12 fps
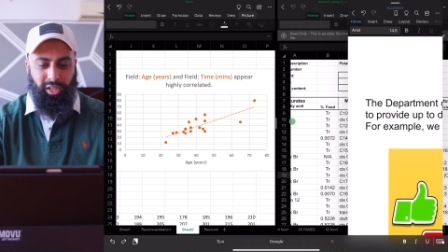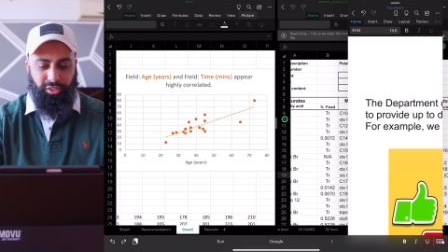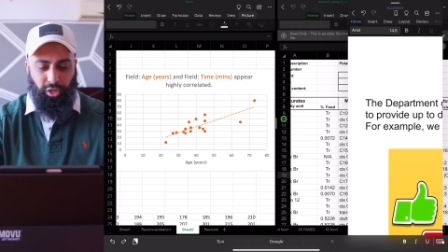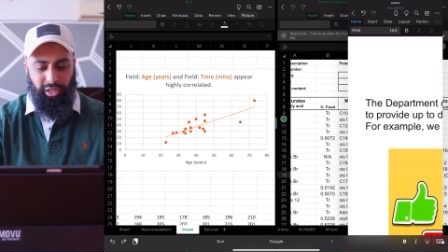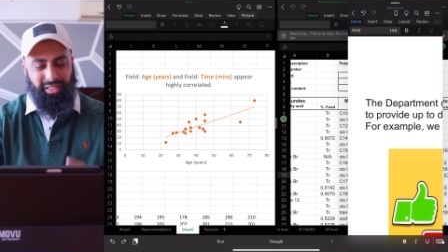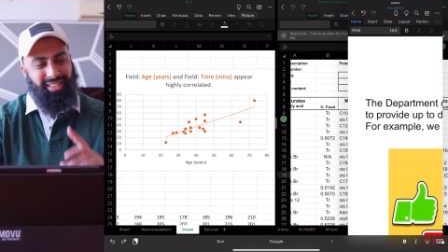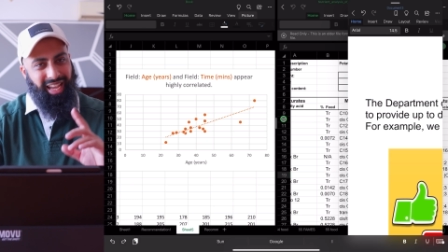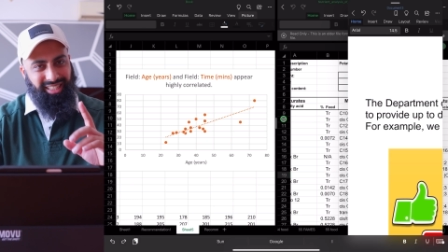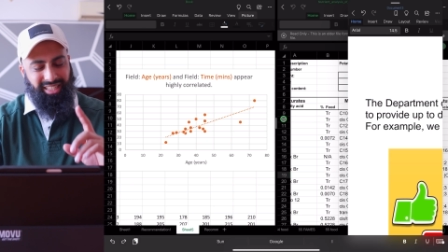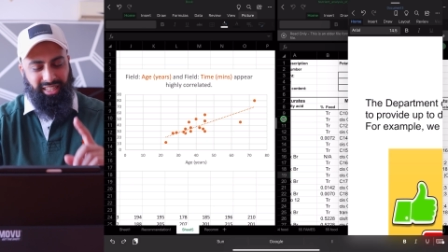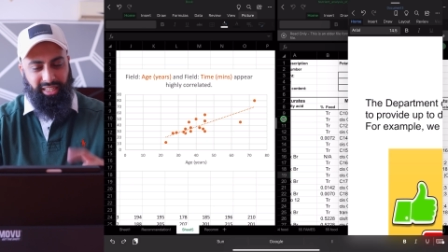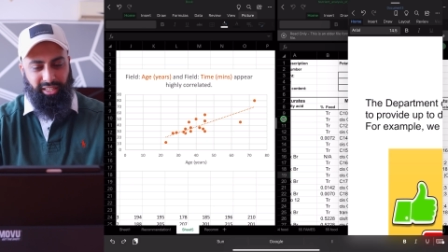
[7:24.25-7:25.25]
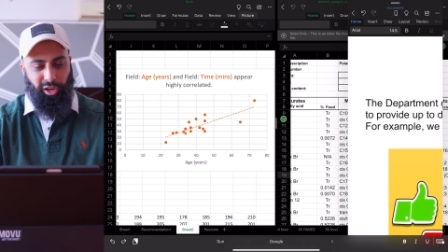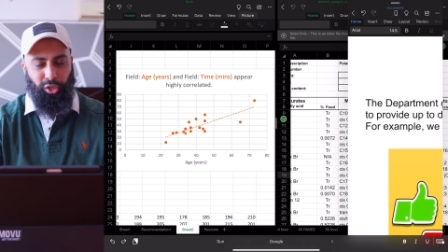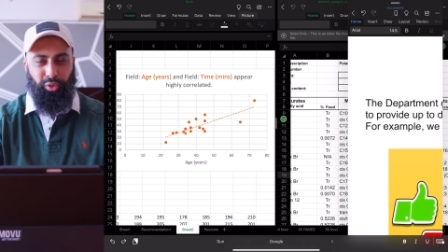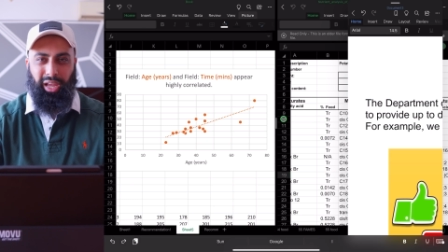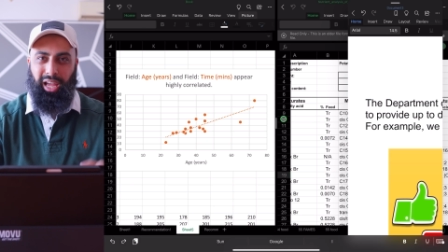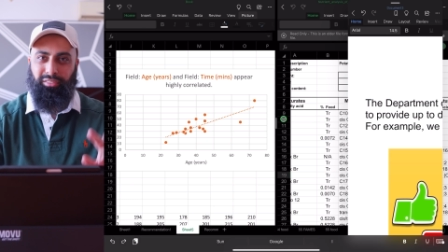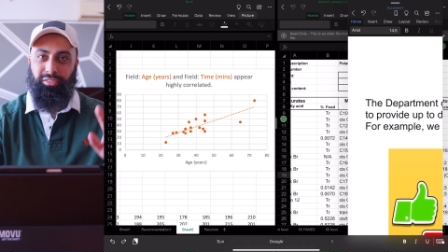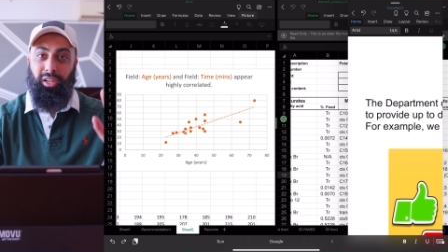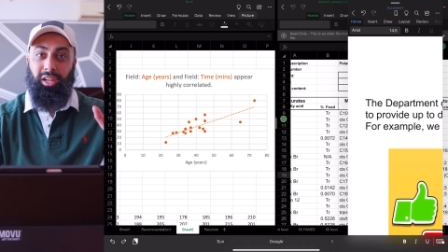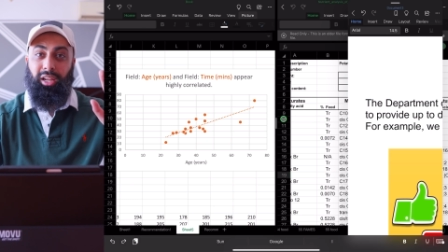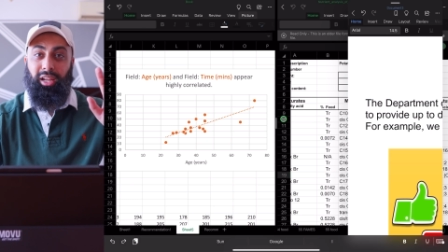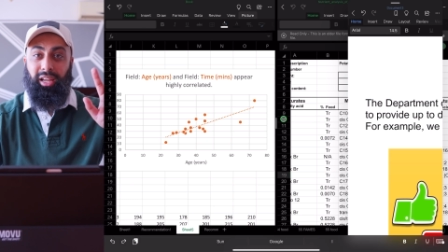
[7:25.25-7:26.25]
So technically, I could have
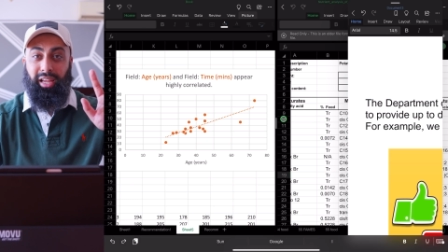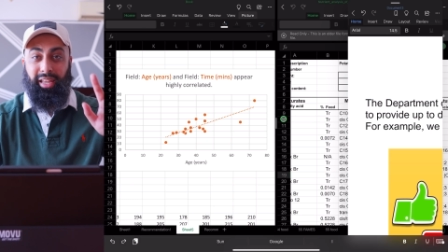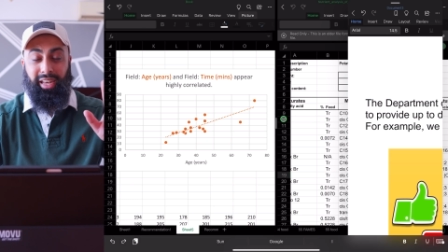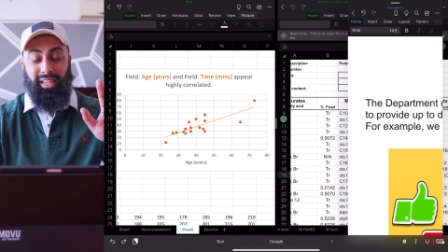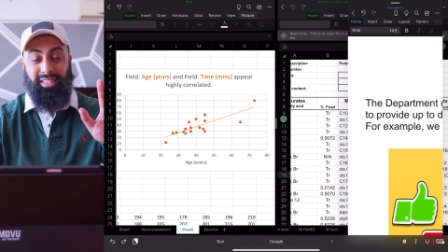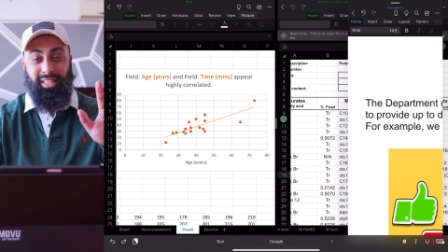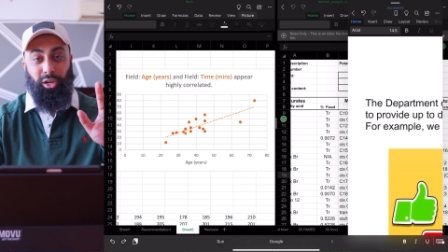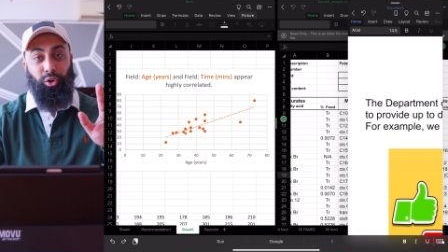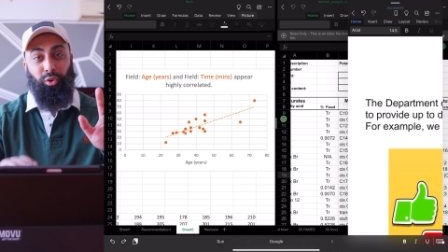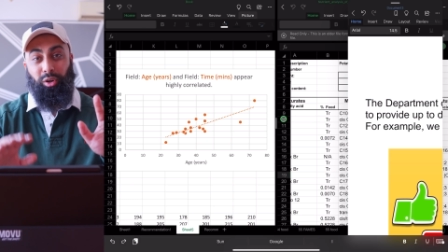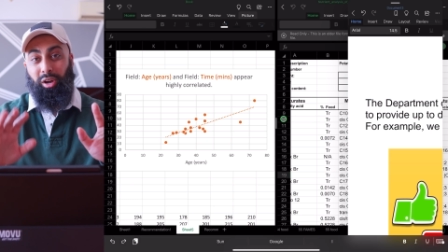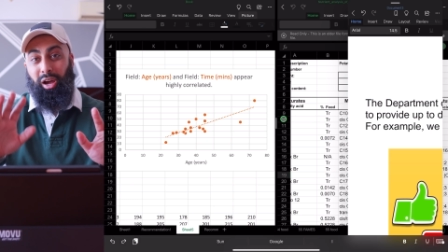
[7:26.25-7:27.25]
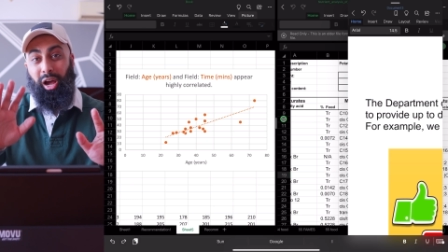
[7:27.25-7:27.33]
an Excel,